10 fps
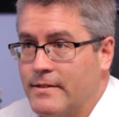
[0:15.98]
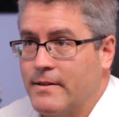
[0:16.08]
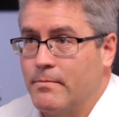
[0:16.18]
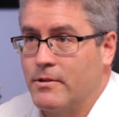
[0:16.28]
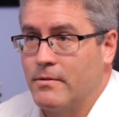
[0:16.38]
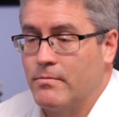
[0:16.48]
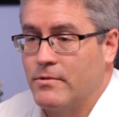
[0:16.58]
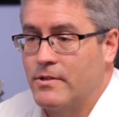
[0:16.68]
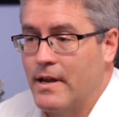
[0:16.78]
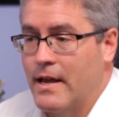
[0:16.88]

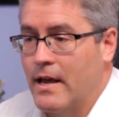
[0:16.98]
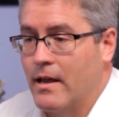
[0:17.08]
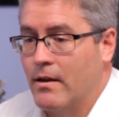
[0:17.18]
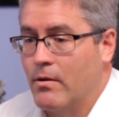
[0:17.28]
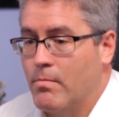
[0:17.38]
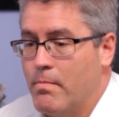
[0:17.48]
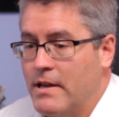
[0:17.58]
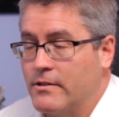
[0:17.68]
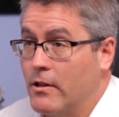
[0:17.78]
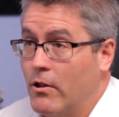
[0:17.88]
symptoms and
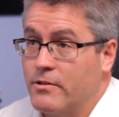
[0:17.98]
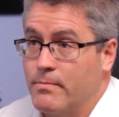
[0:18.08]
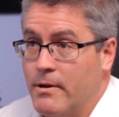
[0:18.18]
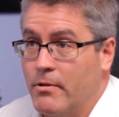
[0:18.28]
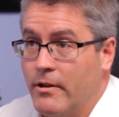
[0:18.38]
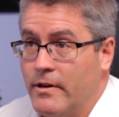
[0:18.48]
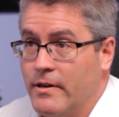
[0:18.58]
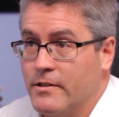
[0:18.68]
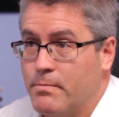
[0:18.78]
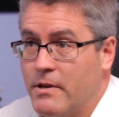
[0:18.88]
basically lost my
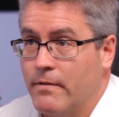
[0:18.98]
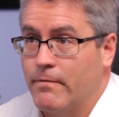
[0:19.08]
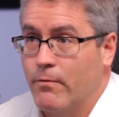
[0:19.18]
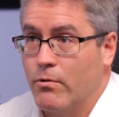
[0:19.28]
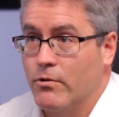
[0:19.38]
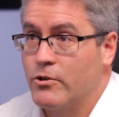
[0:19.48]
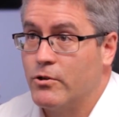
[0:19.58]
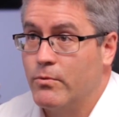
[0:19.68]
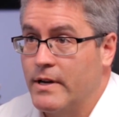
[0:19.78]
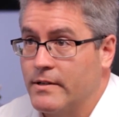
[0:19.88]
ability to speak for
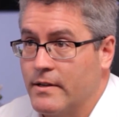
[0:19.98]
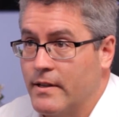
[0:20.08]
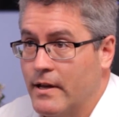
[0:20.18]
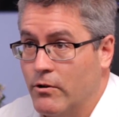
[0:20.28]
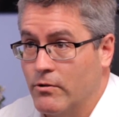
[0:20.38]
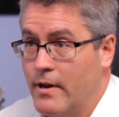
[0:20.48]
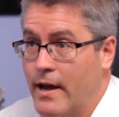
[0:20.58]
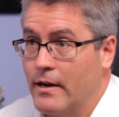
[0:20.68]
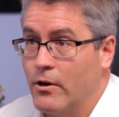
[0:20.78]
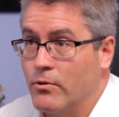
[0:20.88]
2 weeks, and they couldn't
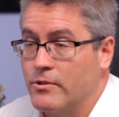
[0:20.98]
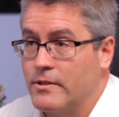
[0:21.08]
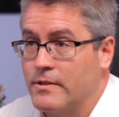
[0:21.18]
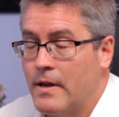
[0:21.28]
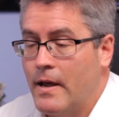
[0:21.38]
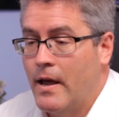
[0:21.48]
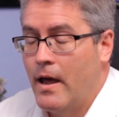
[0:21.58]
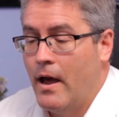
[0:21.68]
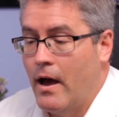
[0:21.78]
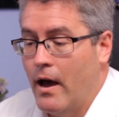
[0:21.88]
diagnose this.
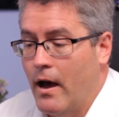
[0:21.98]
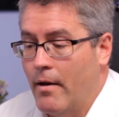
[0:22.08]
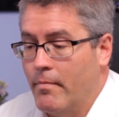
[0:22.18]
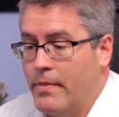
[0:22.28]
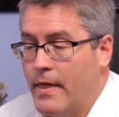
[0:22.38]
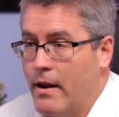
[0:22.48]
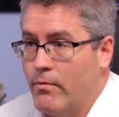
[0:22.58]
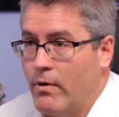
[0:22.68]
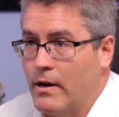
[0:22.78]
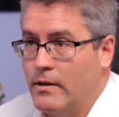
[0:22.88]
Then
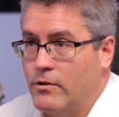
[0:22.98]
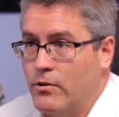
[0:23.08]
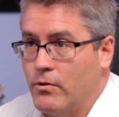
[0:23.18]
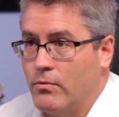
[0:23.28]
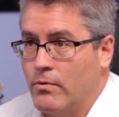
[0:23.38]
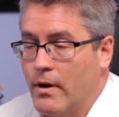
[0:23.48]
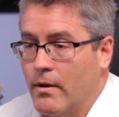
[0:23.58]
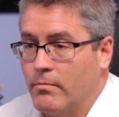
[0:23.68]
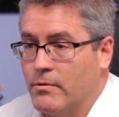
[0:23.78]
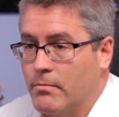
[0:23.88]
I ran into
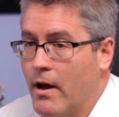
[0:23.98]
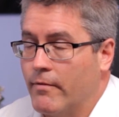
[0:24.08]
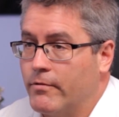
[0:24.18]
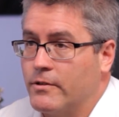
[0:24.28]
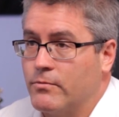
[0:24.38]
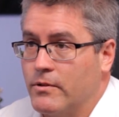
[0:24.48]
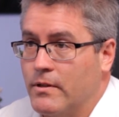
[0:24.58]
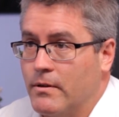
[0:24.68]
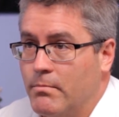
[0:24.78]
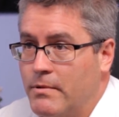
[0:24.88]
some conflicts
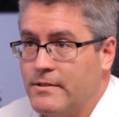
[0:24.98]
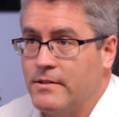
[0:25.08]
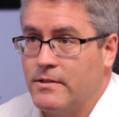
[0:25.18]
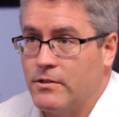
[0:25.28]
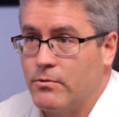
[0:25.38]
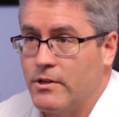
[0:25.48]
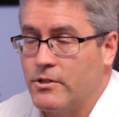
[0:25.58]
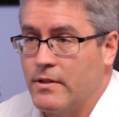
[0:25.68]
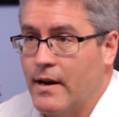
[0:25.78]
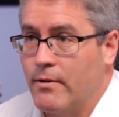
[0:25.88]
with a business
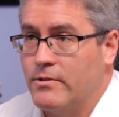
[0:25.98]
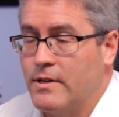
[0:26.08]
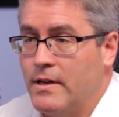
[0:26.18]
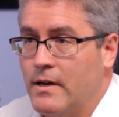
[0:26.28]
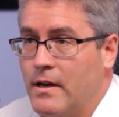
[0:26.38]
situation that I was in.